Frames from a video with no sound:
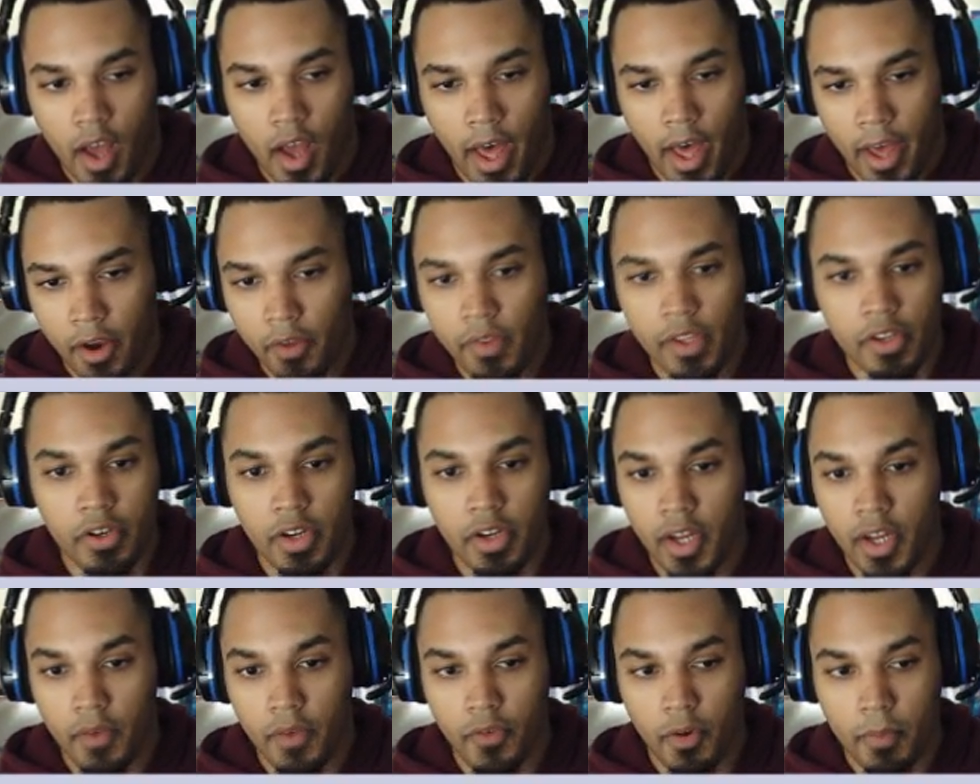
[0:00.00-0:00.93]
I don't think you need to
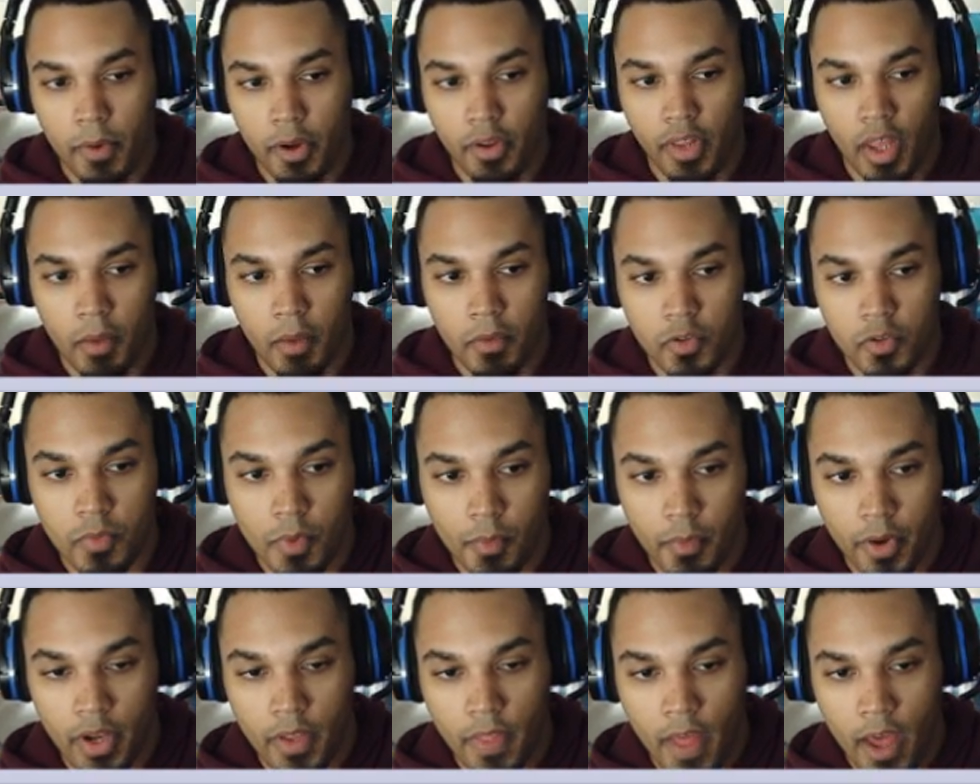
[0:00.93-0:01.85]
give your opponent that much
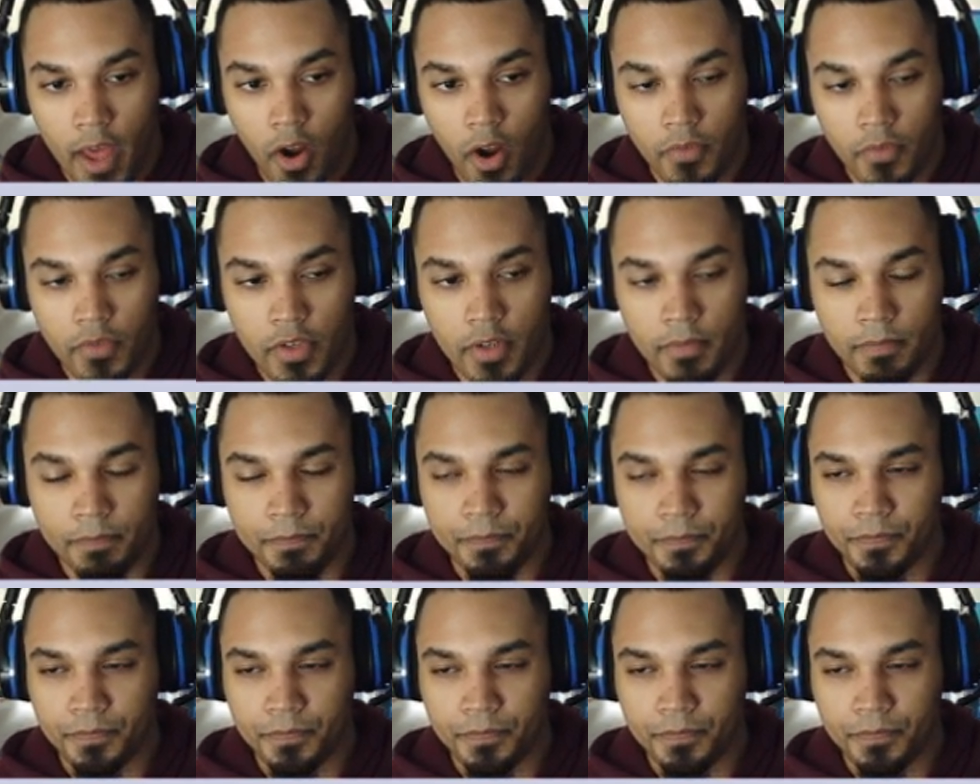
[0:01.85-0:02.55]
memory that often.